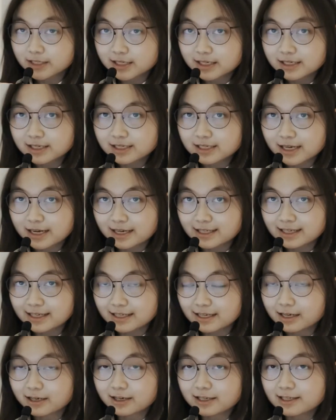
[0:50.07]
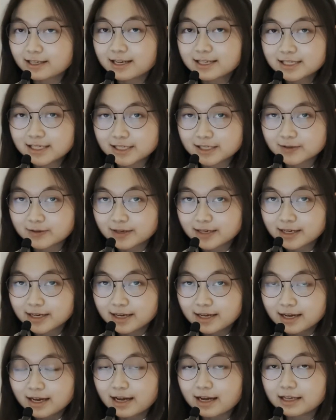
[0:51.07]
studies I did are unnecessary,
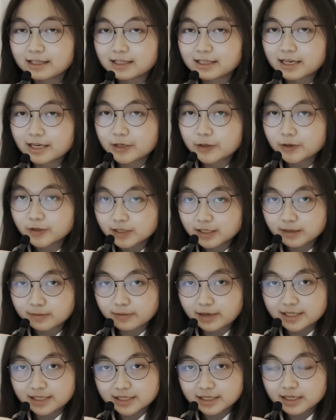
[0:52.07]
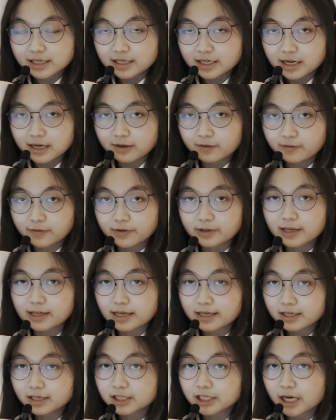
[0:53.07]
and they use up my study time for the
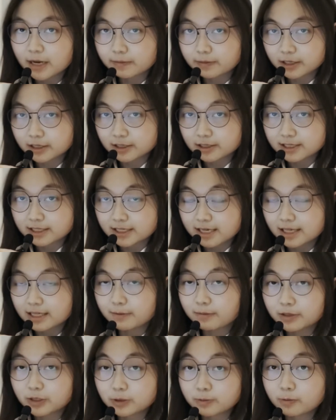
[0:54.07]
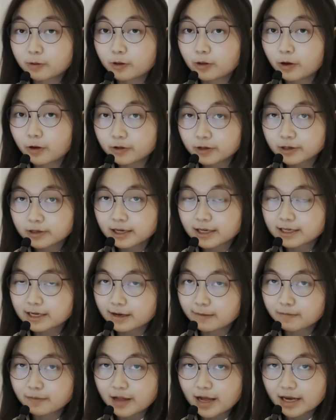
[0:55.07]
later chapters that are much more longer and
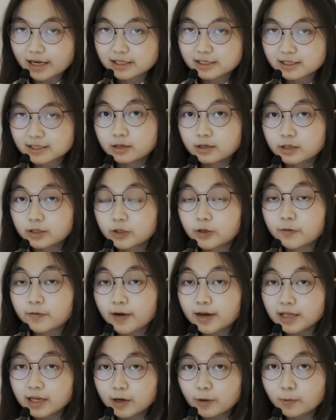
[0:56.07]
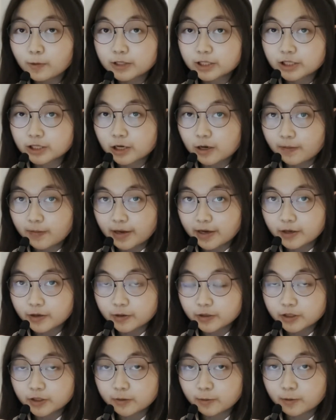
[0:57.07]
complex. To find out which
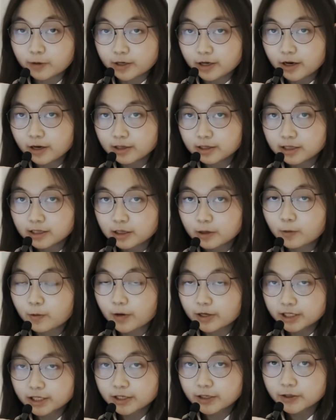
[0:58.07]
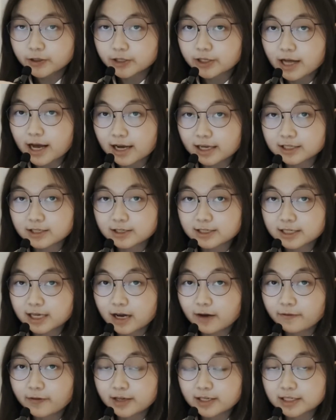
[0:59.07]
topic you should work on, the question you should ask yourself